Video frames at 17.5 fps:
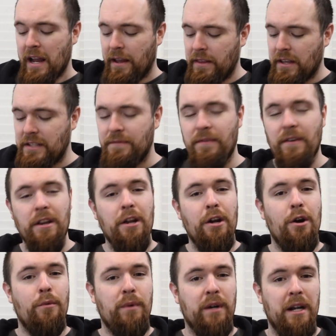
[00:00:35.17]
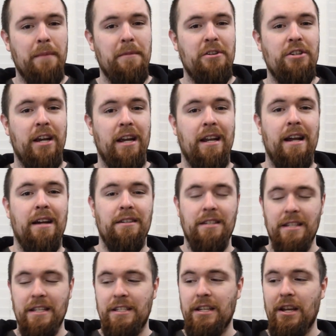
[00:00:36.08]
In this video, we're gonna be checking out
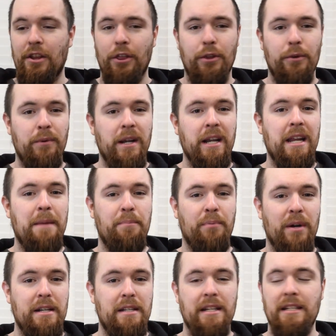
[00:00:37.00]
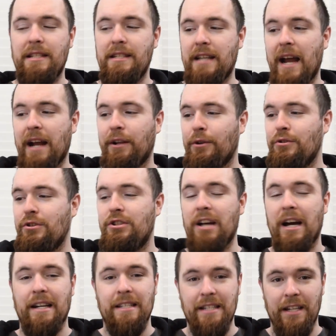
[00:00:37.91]
this three D printed Cyclone
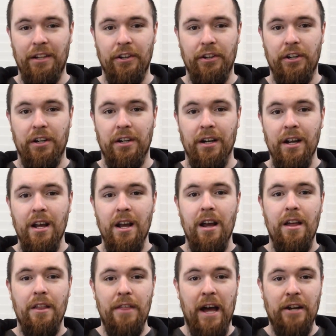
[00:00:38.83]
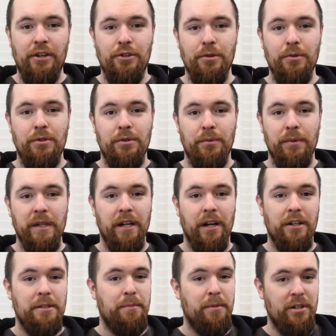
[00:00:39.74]
Shock cylinder that shoots three
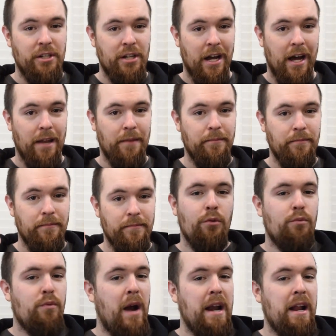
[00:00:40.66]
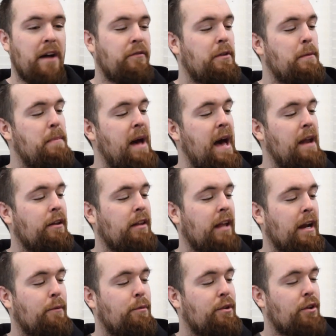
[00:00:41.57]
darts per shot. Right off the bat,
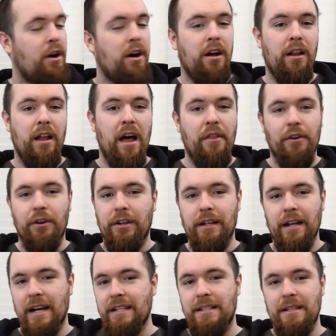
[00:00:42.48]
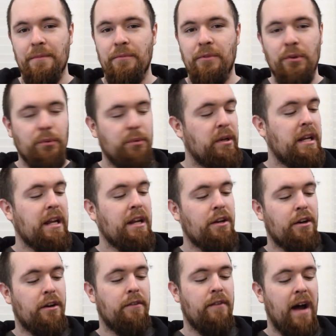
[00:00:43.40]
like with all other Custom three D
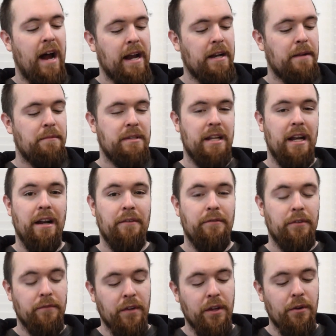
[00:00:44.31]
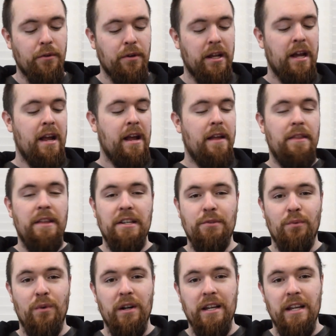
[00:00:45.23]
Nerf items that I've reviewed,
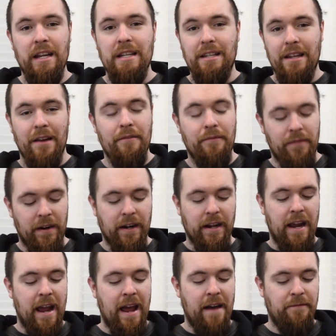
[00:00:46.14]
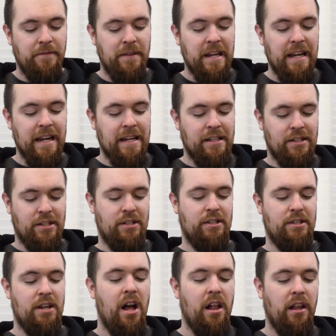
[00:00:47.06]
this one is very hefty and
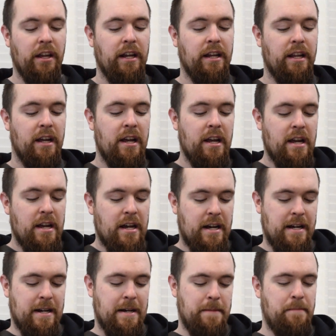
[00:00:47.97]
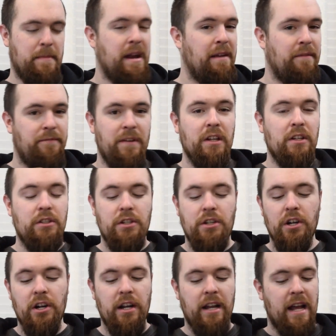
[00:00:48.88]
solid. Um, it feels
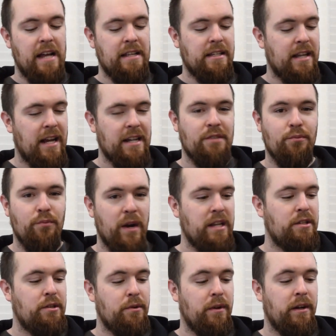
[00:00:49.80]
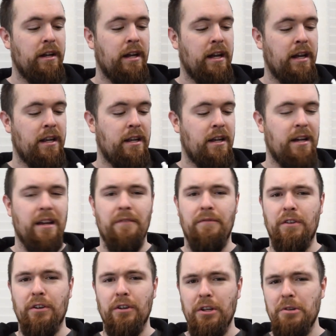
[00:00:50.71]
good, it has a nice weight to it, and uh,
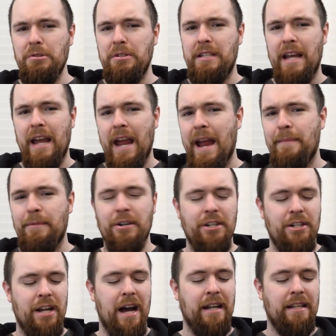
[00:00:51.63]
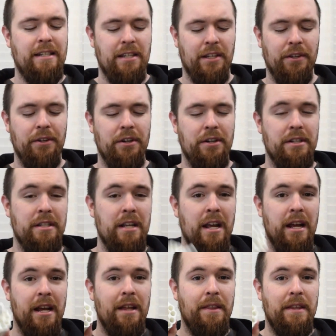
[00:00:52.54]
if you're used to Hammer Shot cylinders,
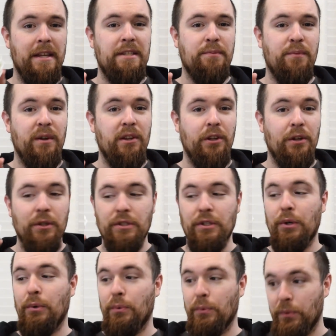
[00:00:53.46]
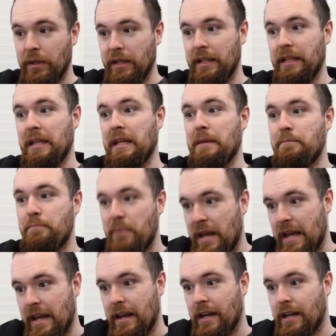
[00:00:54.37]
this one looks really
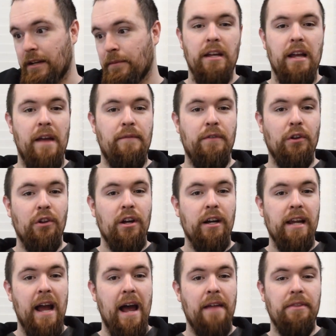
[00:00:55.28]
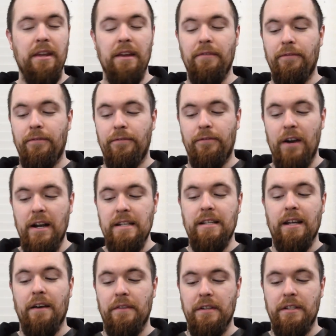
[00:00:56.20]
big. If you look at the
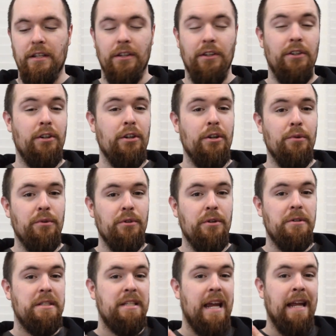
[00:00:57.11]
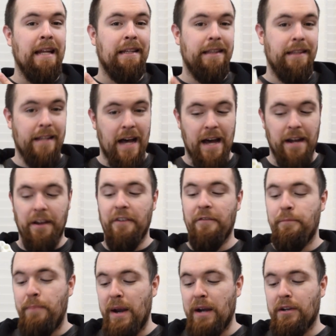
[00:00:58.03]
front of the cylinder, you'll notice a lot
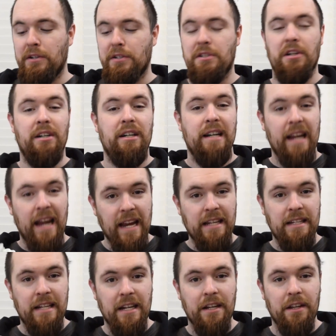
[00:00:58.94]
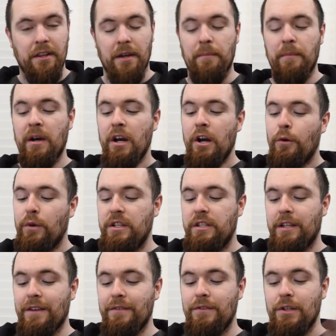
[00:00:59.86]
of barrels. There are eighteen of them,
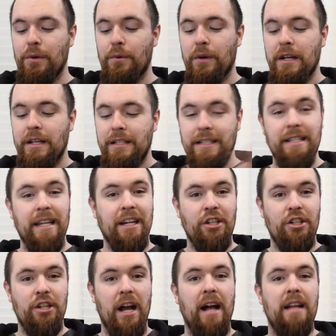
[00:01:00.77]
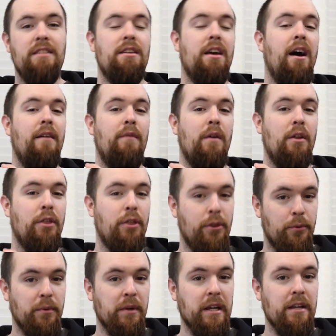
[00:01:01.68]
which gives you six shots of
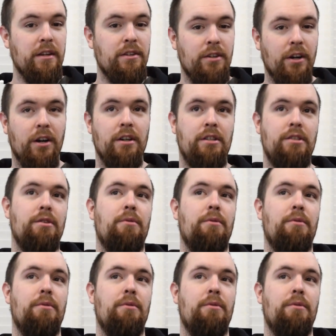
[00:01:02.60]
three darts.